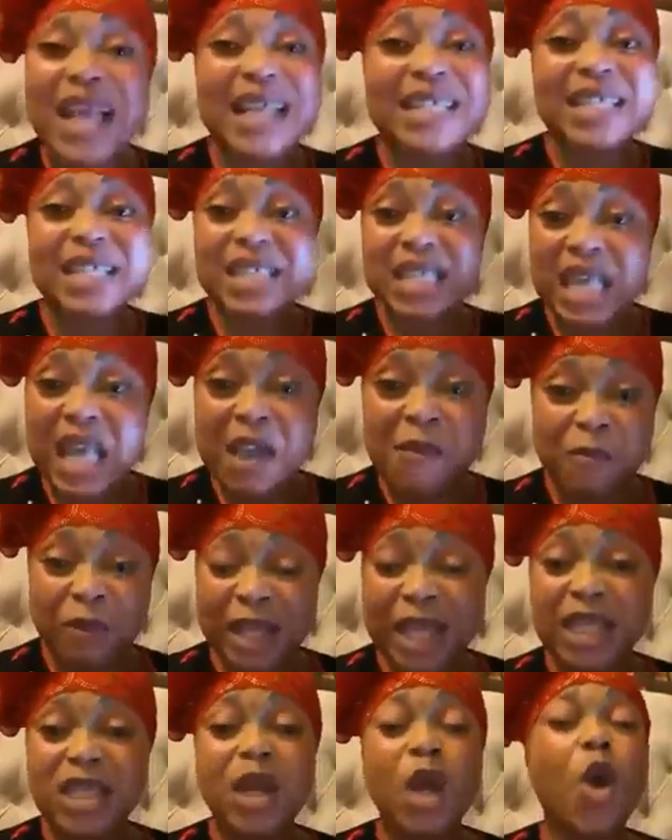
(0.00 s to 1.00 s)
That is,
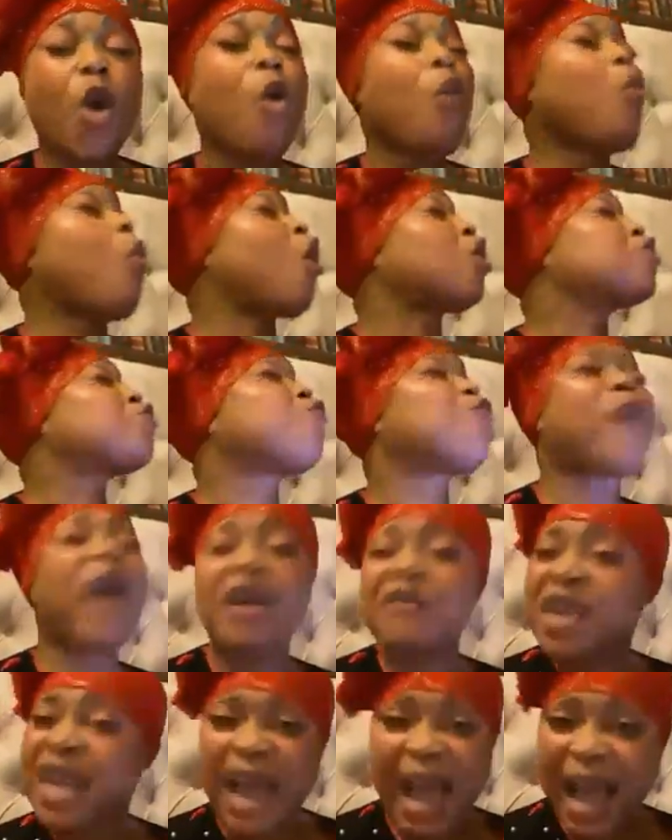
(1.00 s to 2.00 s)
Evelyn was
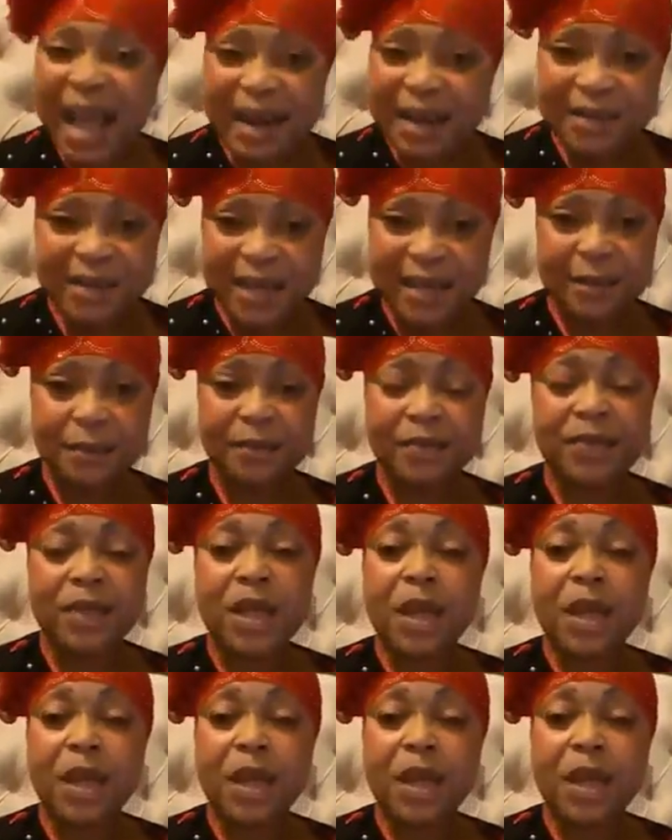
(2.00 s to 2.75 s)
very angry